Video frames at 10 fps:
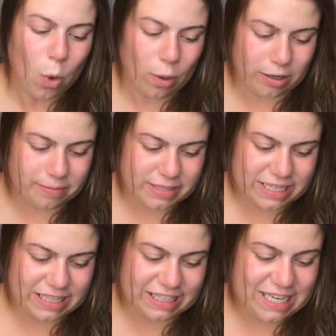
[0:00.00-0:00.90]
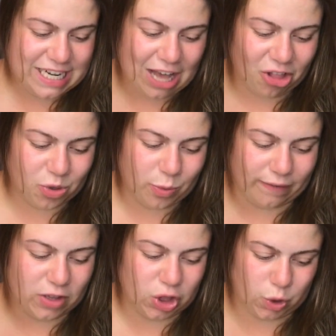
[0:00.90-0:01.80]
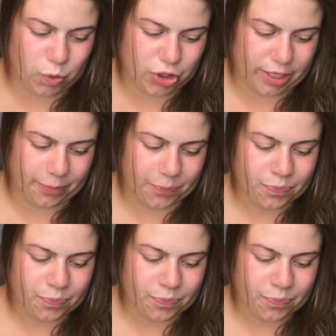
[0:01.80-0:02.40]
Welcome to the clean color revolution.